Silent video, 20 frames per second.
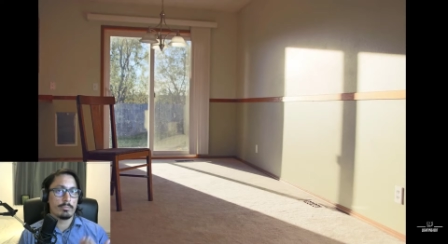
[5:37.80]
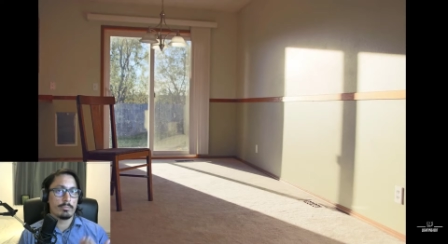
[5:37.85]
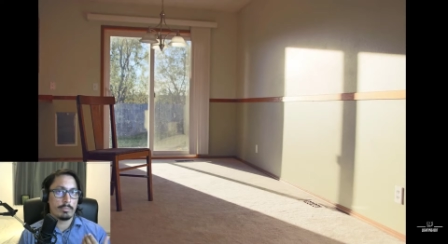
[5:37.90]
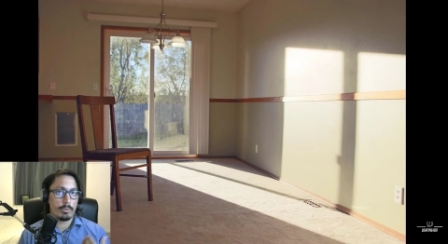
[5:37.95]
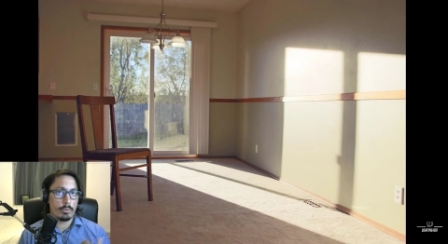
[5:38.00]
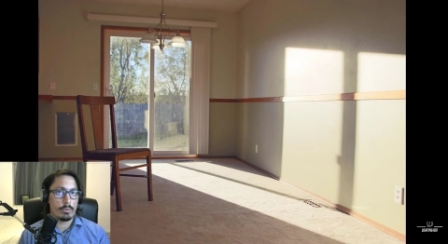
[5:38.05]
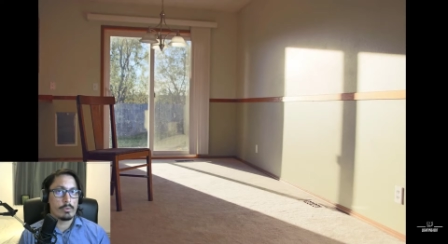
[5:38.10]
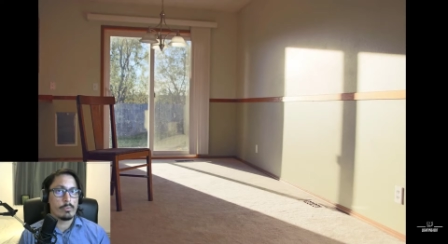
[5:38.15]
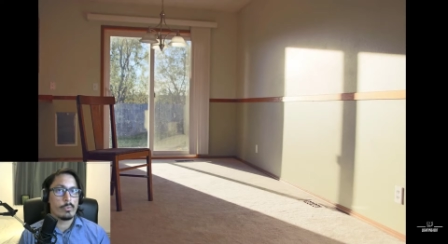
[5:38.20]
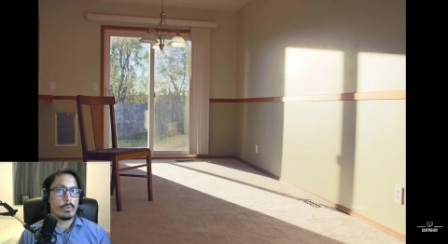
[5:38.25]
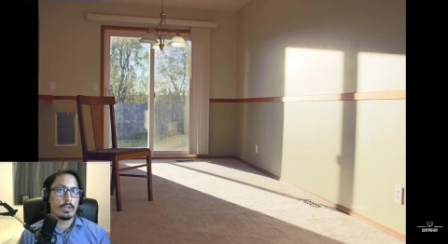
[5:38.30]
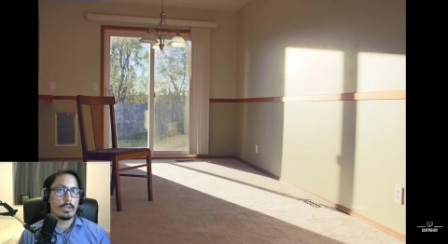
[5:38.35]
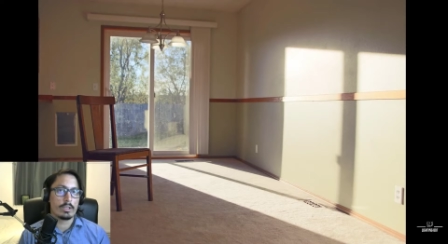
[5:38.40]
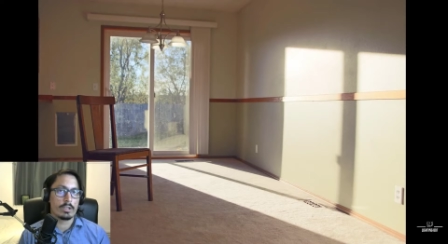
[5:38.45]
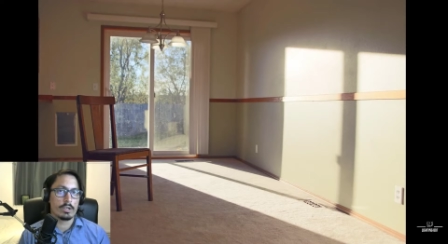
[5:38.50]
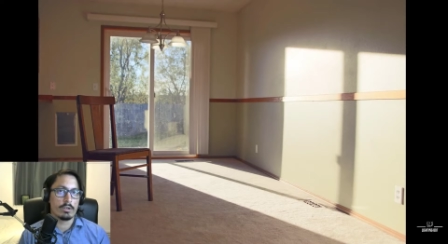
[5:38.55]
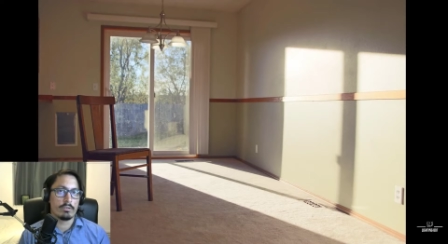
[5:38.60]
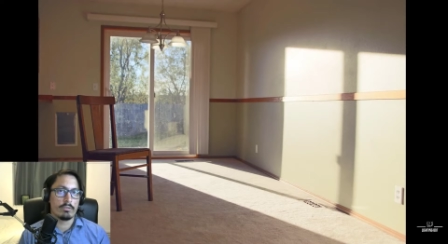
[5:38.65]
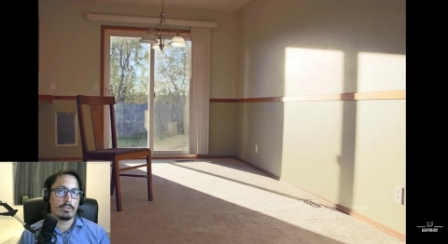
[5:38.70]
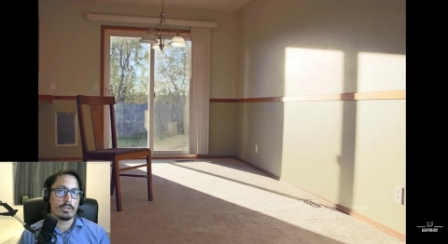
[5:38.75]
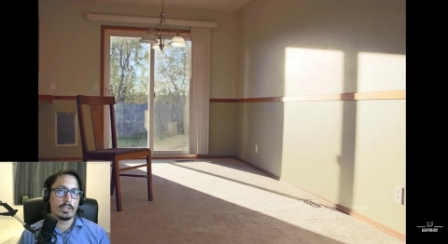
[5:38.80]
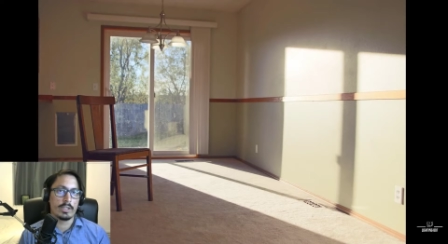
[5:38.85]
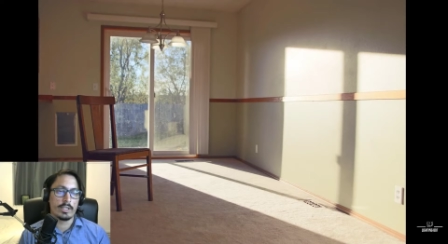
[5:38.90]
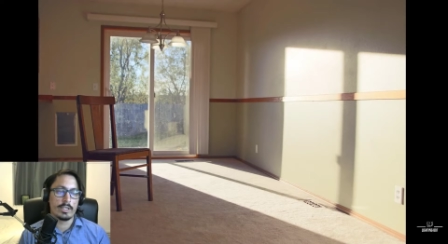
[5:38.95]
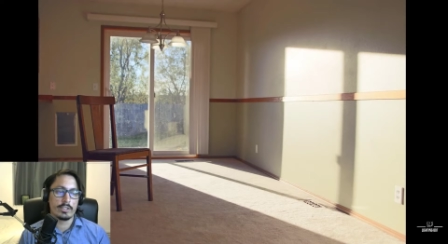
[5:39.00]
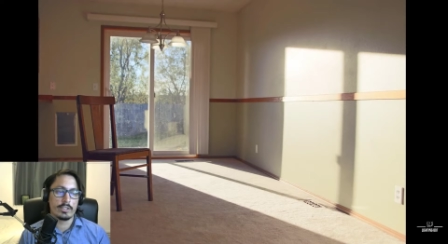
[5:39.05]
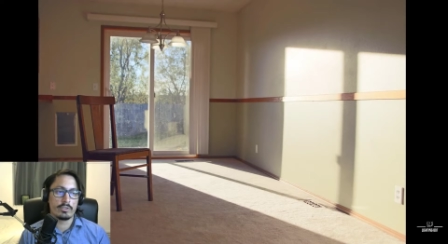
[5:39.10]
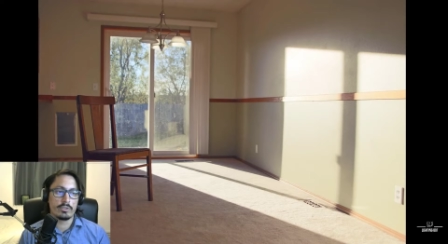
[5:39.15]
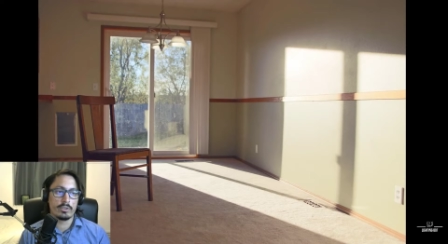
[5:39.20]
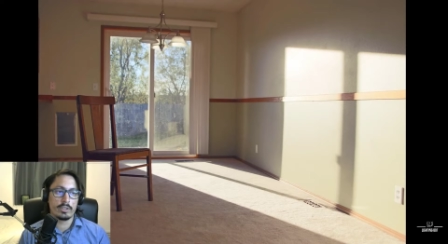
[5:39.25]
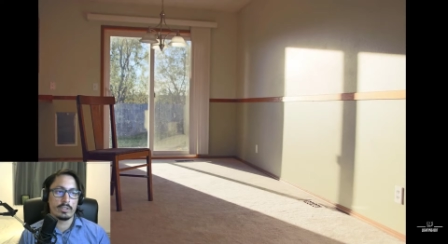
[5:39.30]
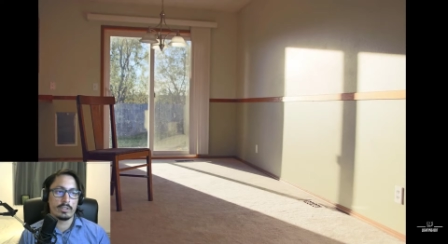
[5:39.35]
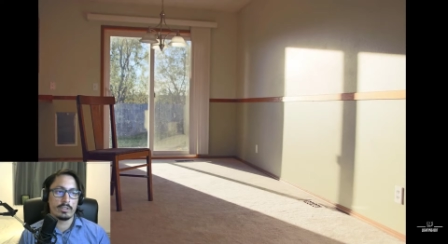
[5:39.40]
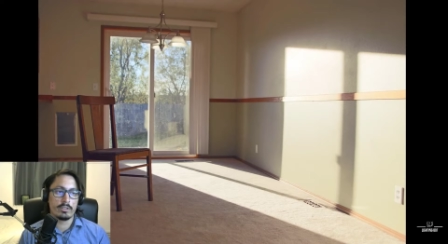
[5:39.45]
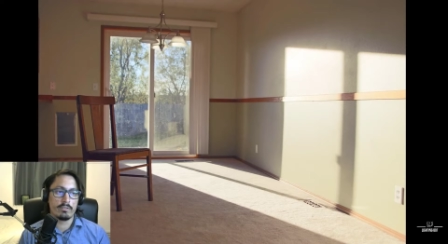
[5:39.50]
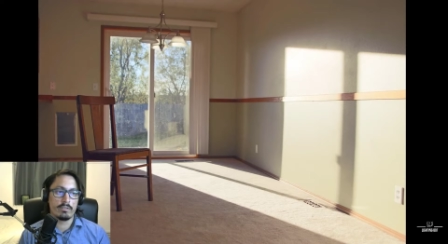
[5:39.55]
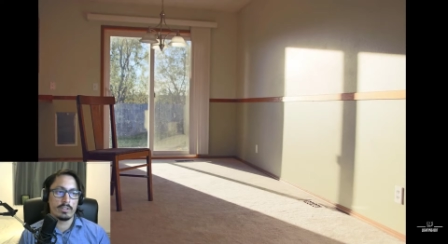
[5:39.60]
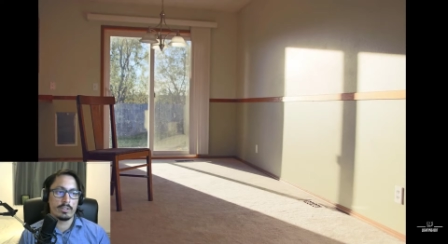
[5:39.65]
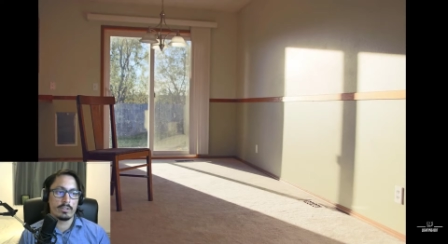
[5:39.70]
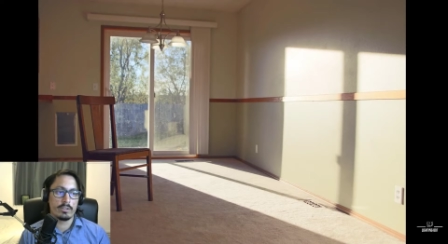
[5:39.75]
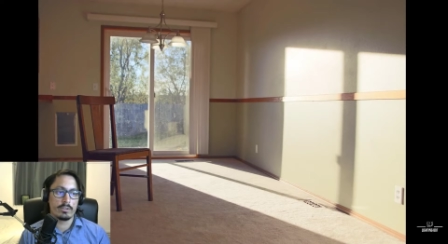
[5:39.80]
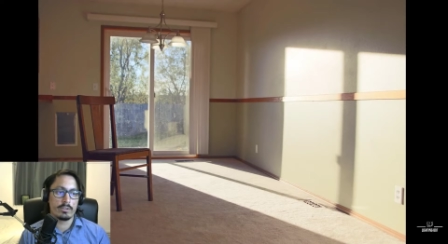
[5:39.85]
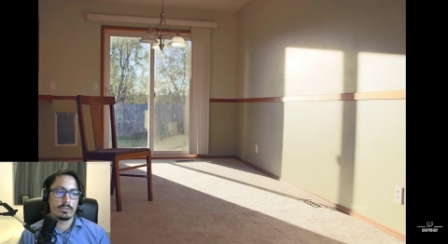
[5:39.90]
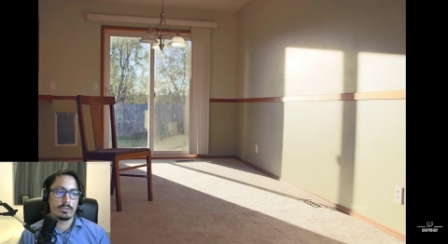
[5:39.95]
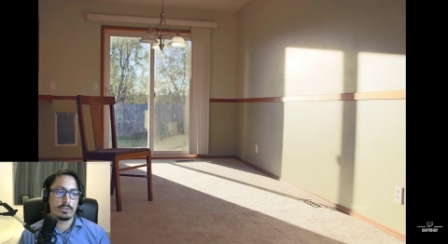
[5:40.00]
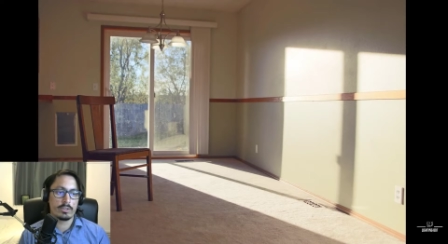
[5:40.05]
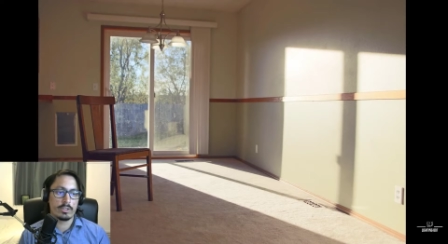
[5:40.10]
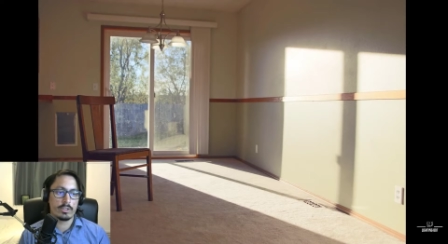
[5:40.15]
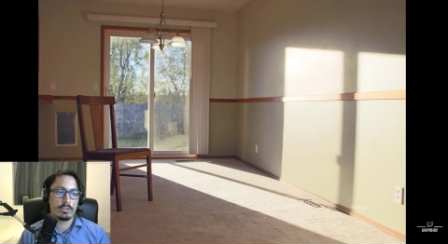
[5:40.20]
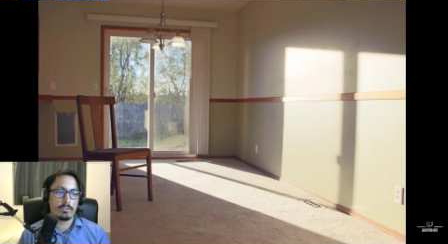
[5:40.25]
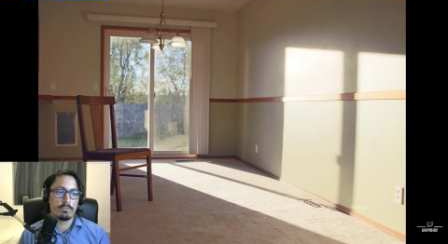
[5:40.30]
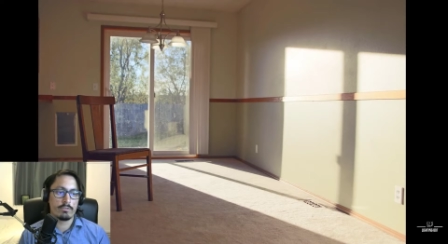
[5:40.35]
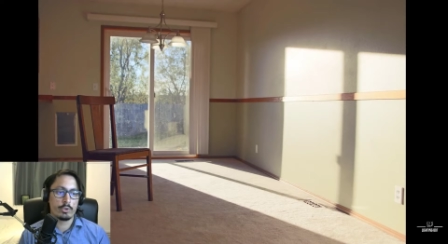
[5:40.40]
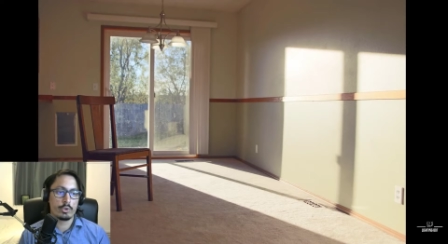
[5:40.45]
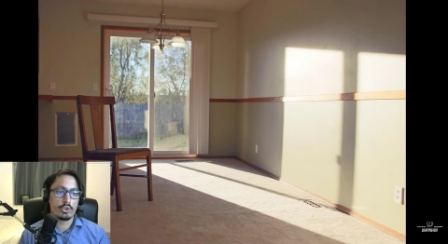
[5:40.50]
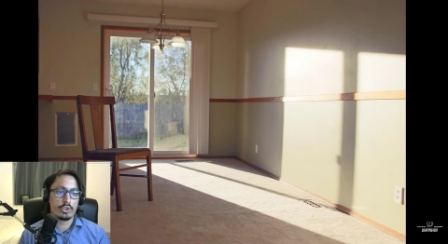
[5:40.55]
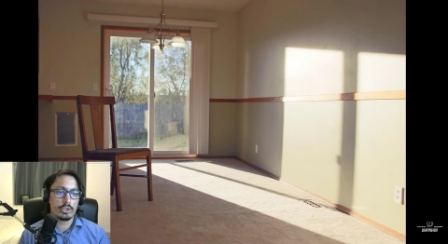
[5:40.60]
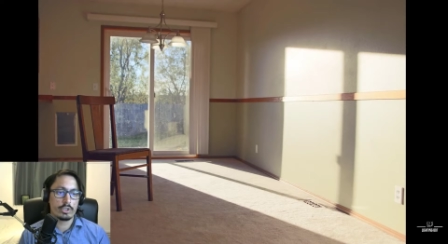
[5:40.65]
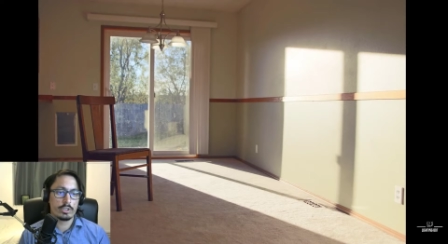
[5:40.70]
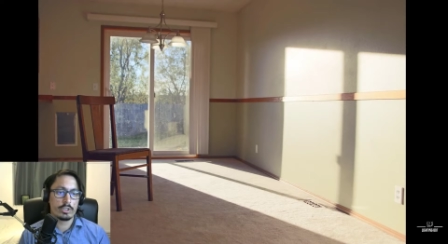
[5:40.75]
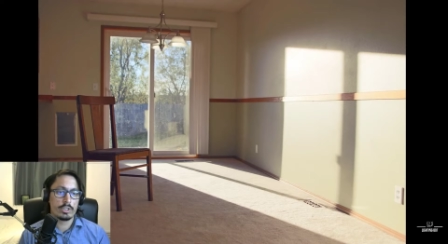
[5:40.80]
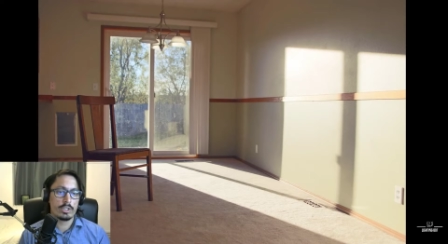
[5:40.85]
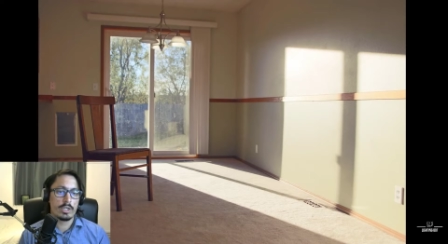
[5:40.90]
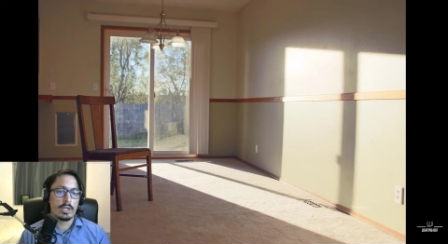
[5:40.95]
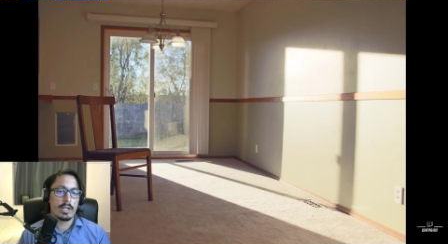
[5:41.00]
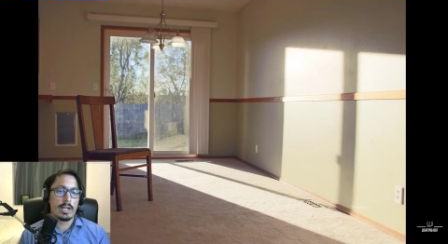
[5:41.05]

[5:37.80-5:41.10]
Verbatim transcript: but we will cover it later in the videos in the future.